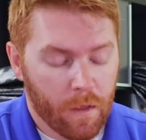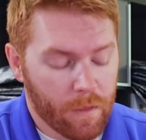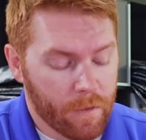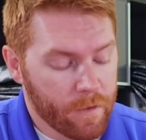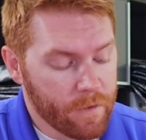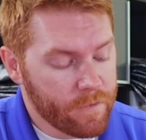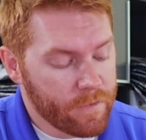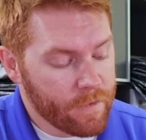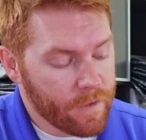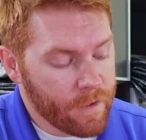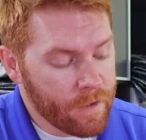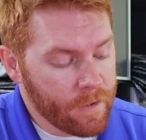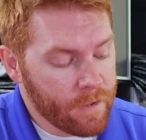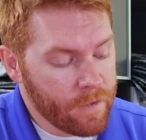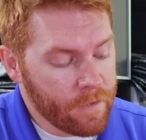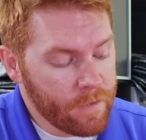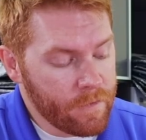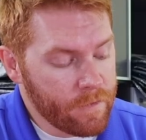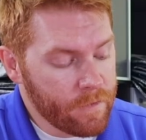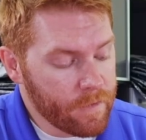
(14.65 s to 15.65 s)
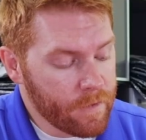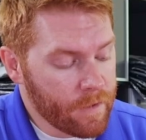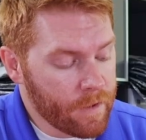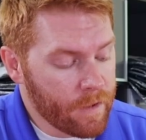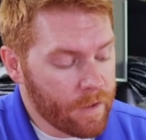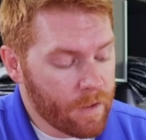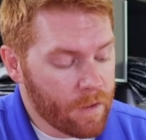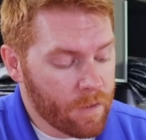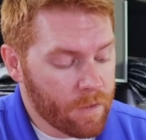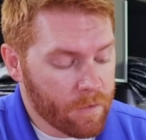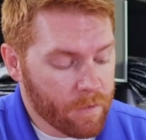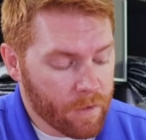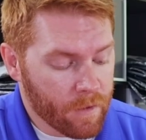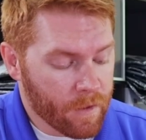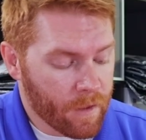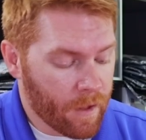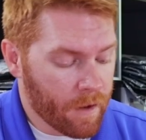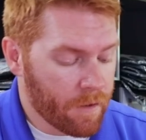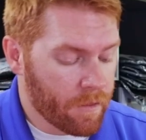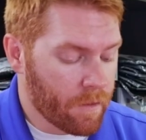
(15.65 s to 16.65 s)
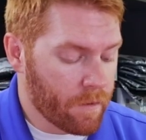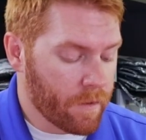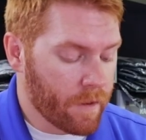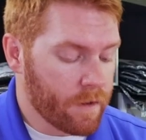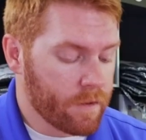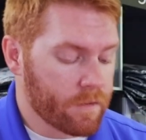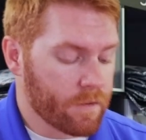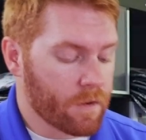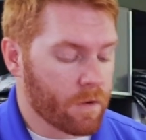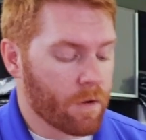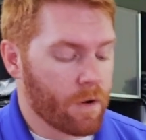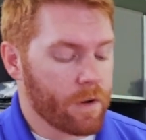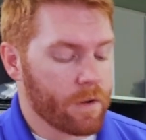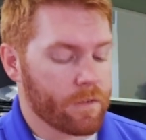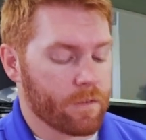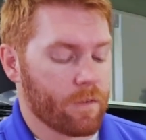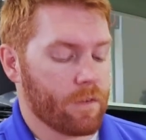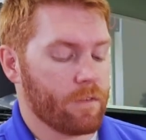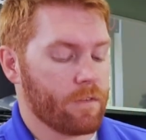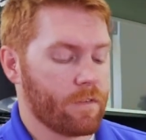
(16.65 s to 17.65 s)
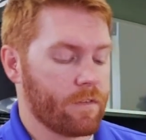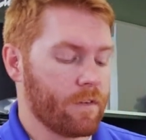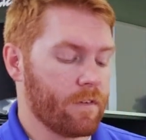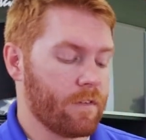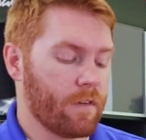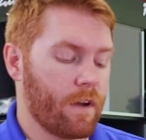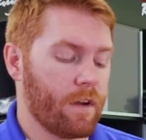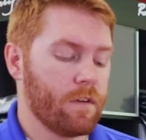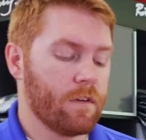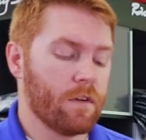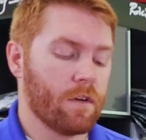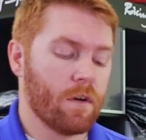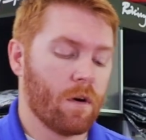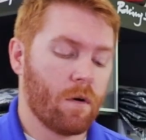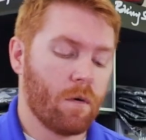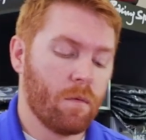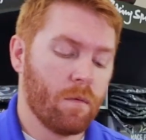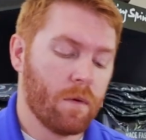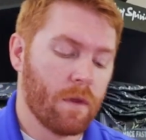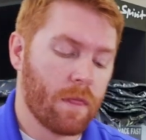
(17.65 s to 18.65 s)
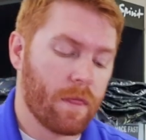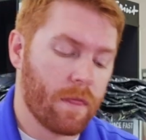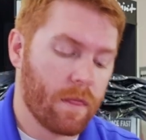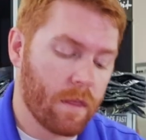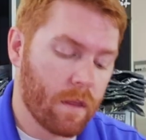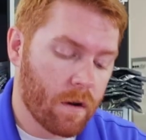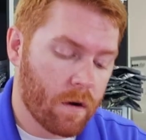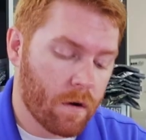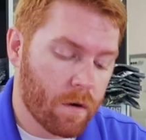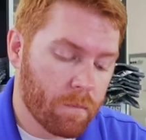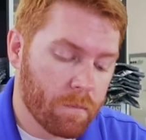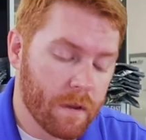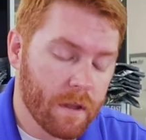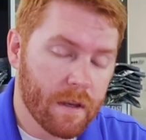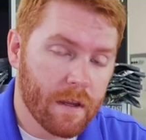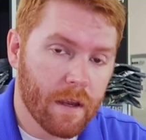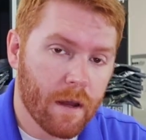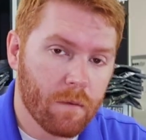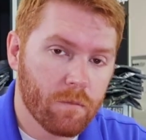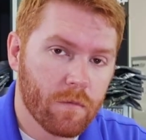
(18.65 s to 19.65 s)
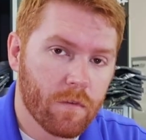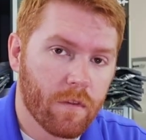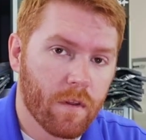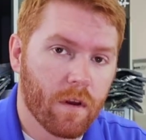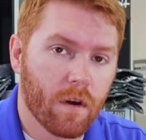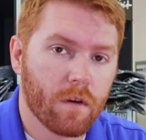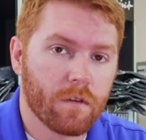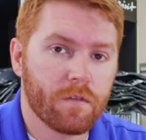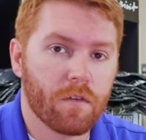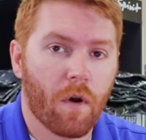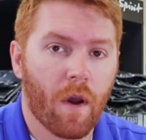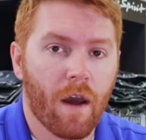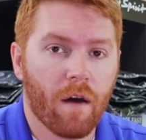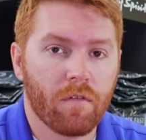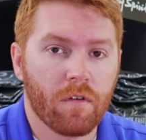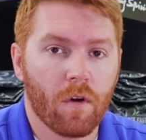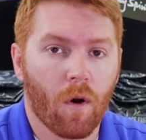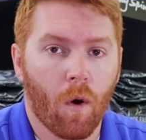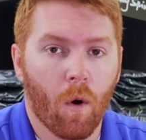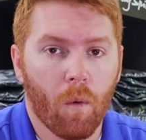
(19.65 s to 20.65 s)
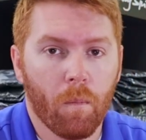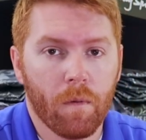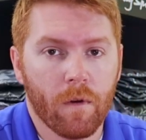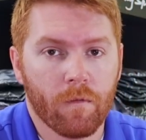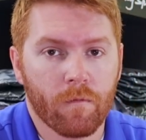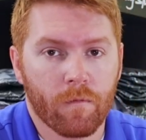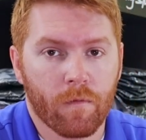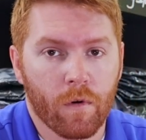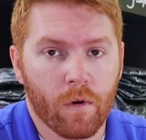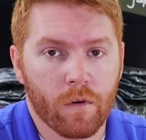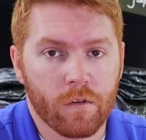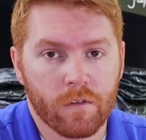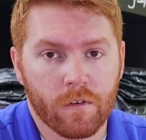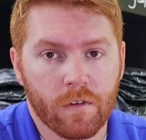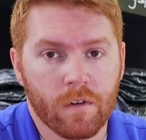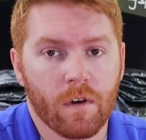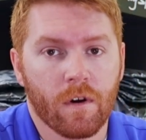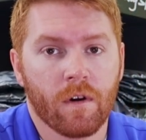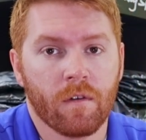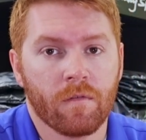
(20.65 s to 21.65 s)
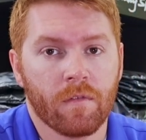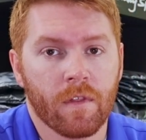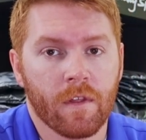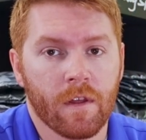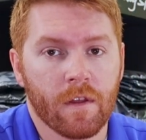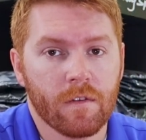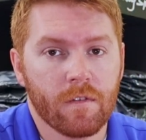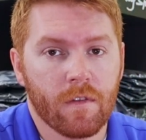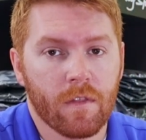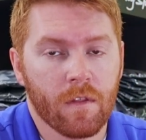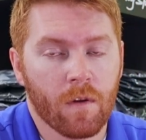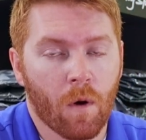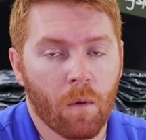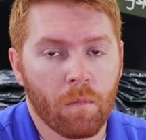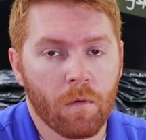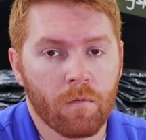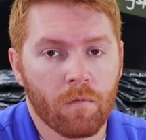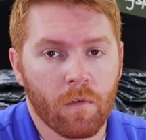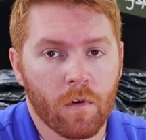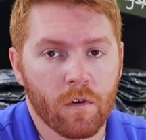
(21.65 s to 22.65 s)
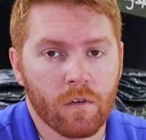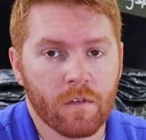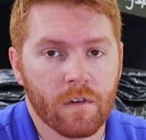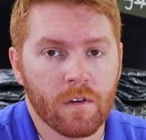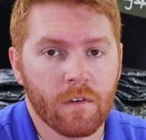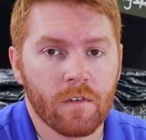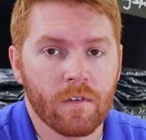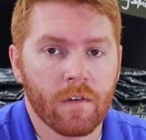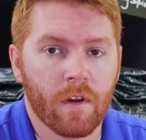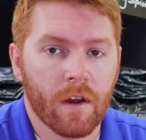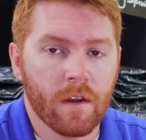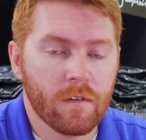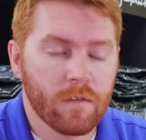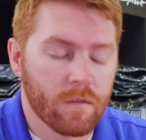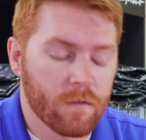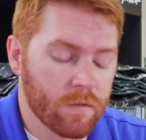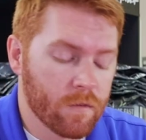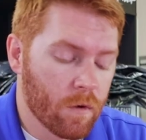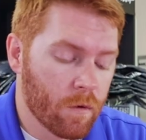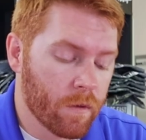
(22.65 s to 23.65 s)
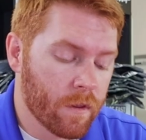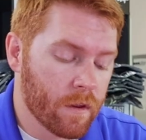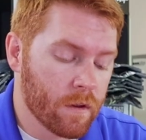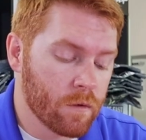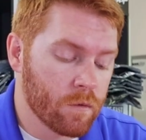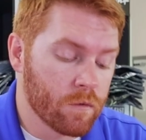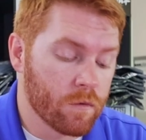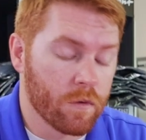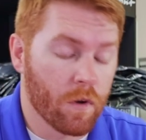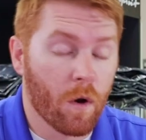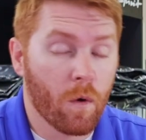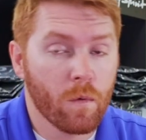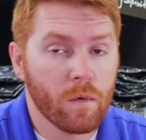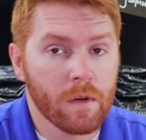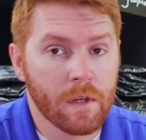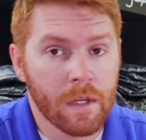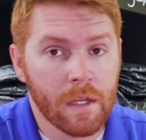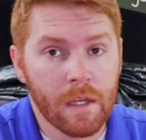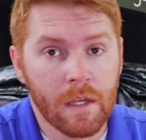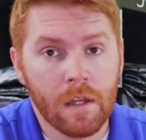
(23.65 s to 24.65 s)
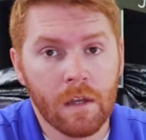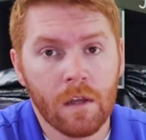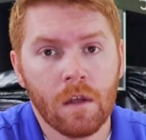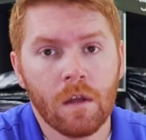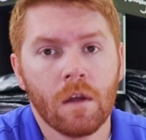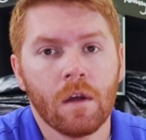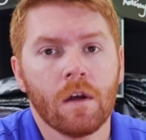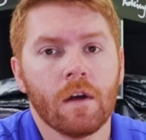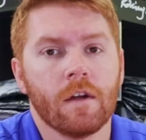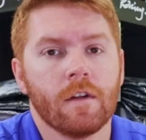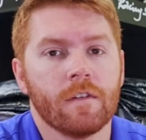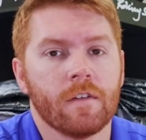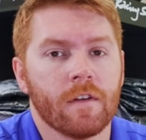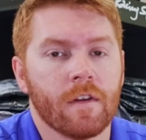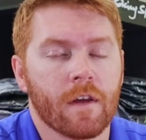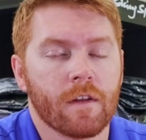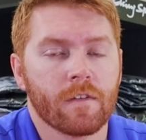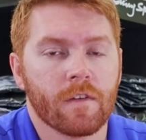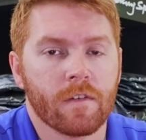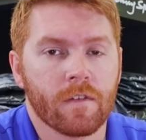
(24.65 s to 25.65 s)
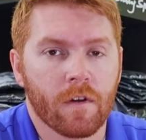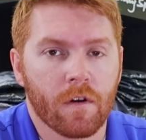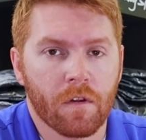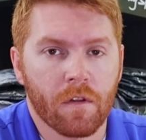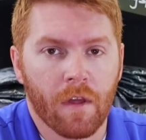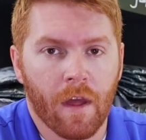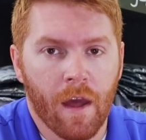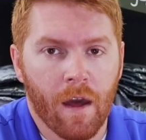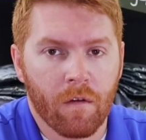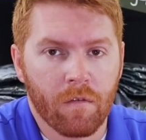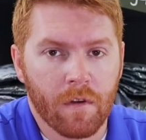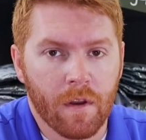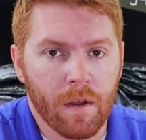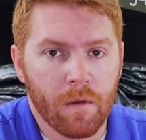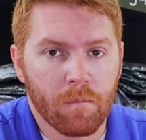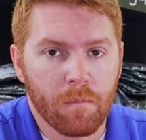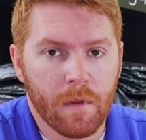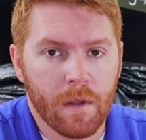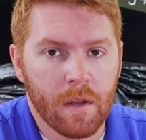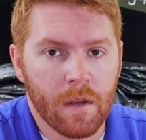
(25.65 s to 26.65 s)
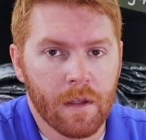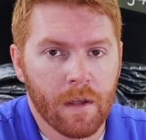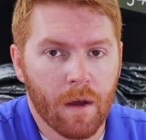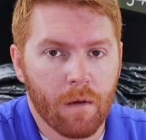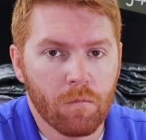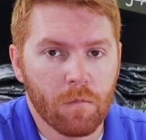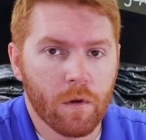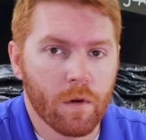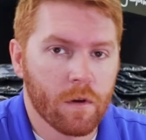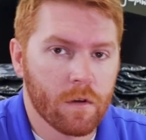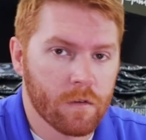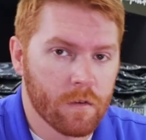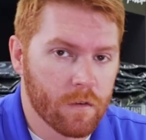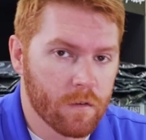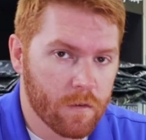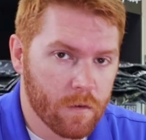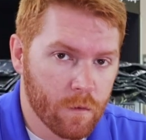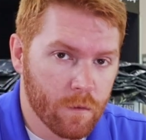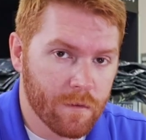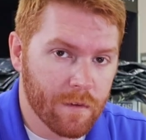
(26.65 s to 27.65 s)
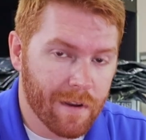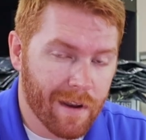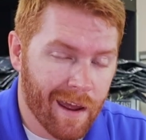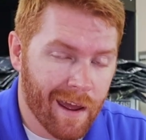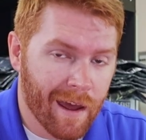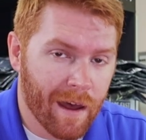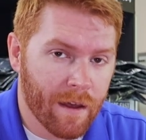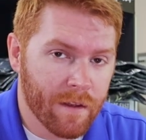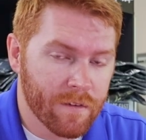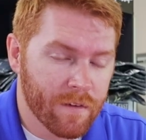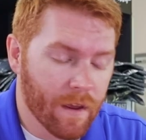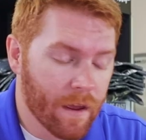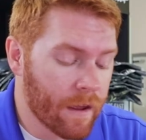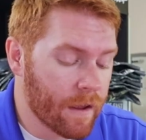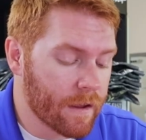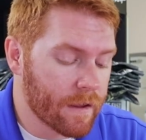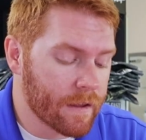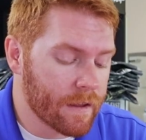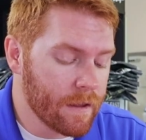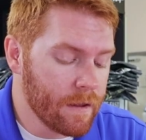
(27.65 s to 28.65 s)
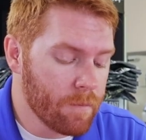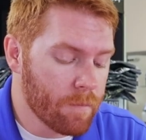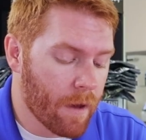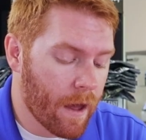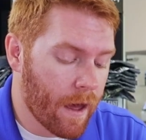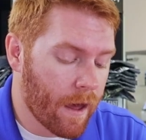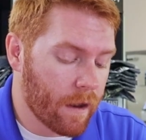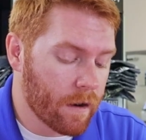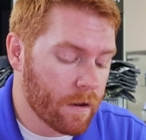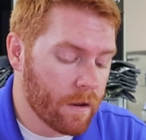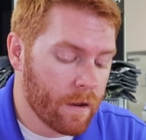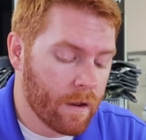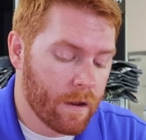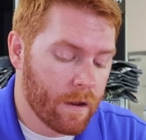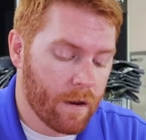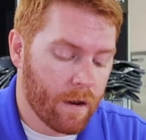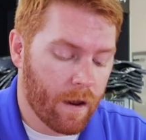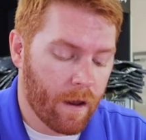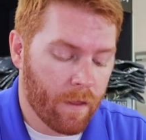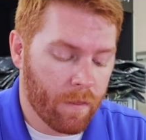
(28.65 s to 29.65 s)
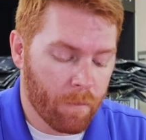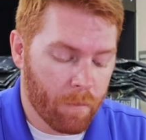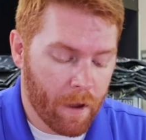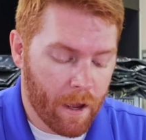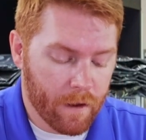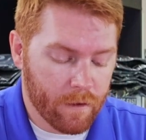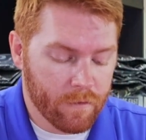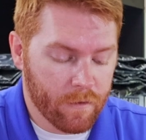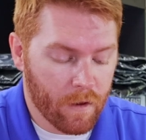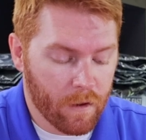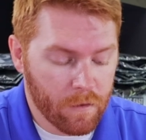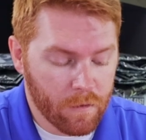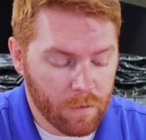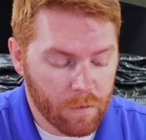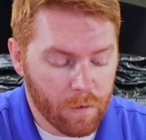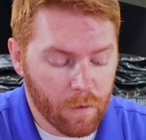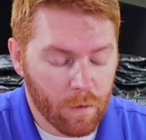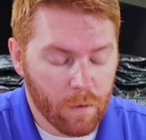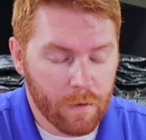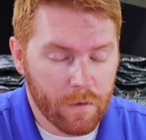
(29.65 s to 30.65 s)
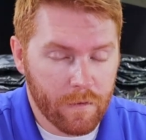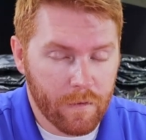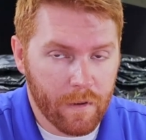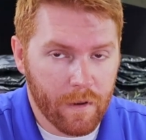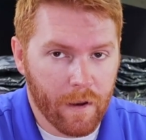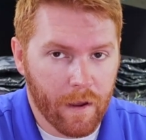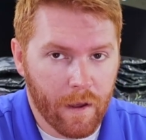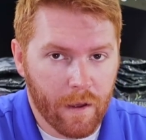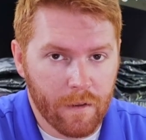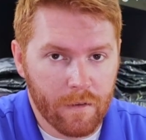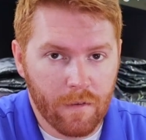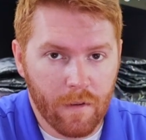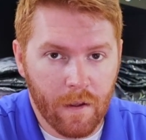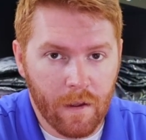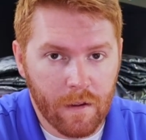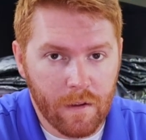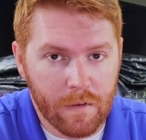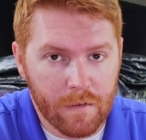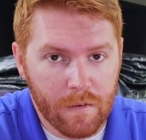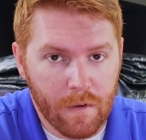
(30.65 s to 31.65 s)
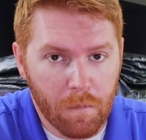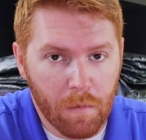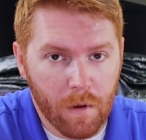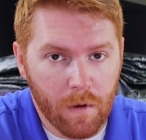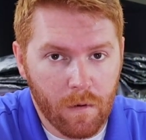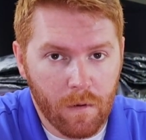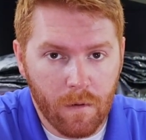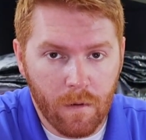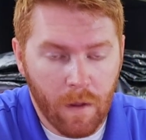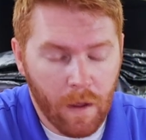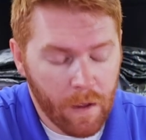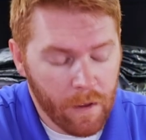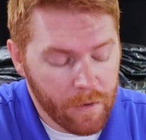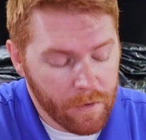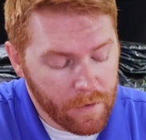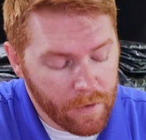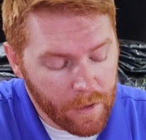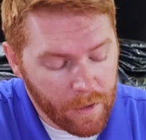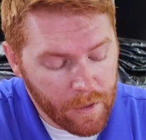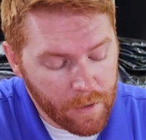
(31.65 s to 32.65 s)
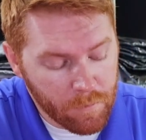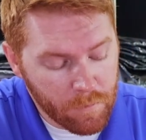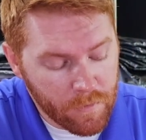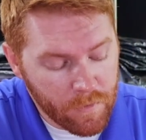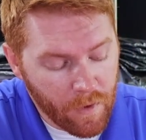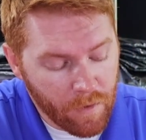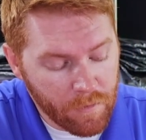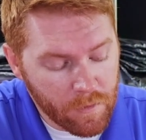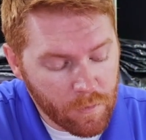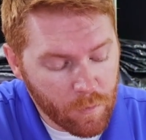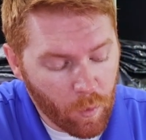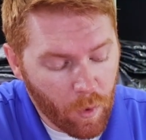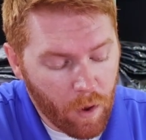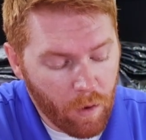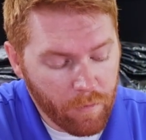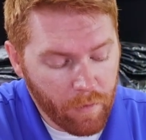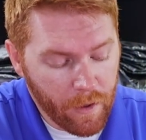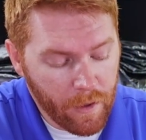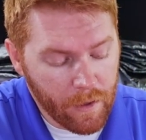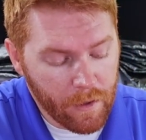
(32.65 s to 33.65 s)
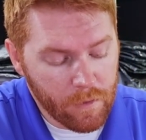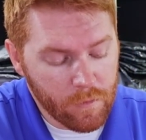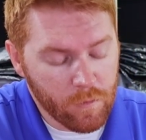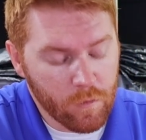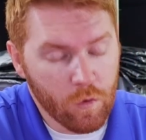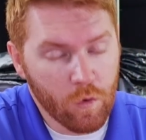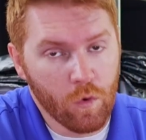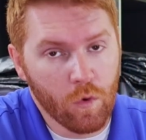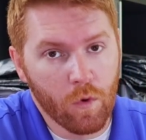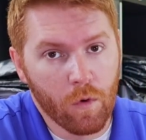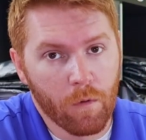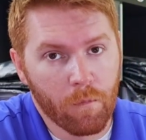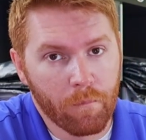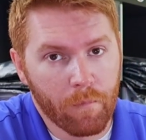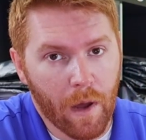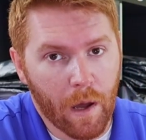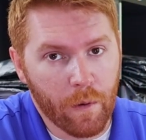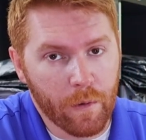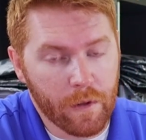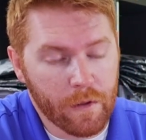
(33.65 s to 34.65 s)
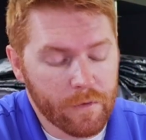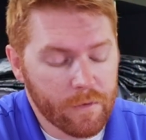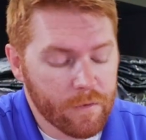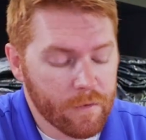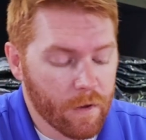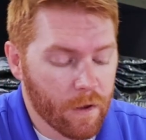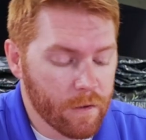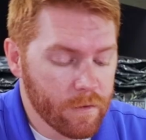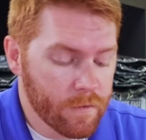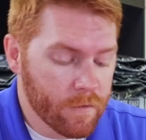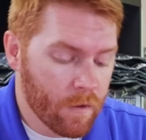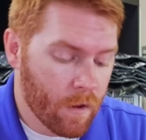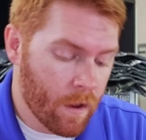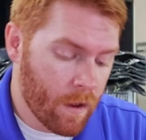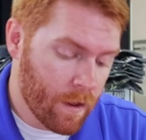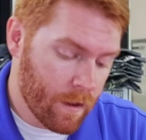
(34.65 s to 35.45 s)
This is kind of the latest and greatest. It's designed to go with their PDMs. They also have an open version of this. The open version is nice so that you don't need to necessarily have an AIM PDM. You could just use it as a keypad. On the back side, you'll notice it has a typical AIM 712 and 2 mounting studs.